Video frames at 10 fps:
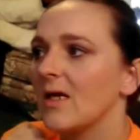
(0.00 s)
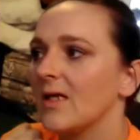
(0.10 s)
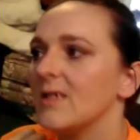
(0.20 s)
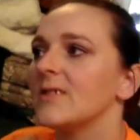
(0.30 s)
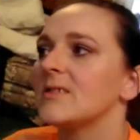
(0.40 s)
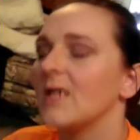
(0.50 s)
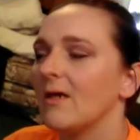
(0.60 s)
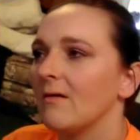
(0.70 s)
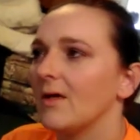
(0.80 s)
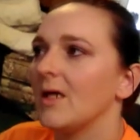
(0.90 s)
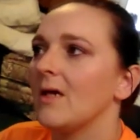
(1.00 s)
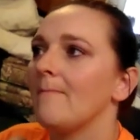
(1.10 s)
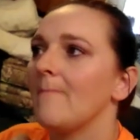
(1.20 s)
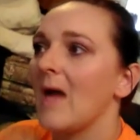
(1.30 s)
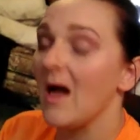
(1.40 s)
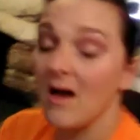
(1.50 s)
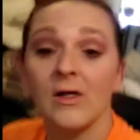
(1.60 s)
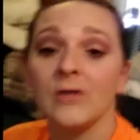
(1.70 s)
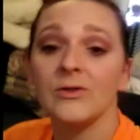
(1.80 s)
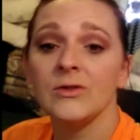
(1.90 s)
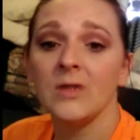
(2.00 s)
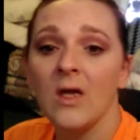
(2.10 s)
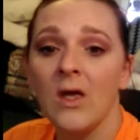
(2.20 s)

hysteria buyers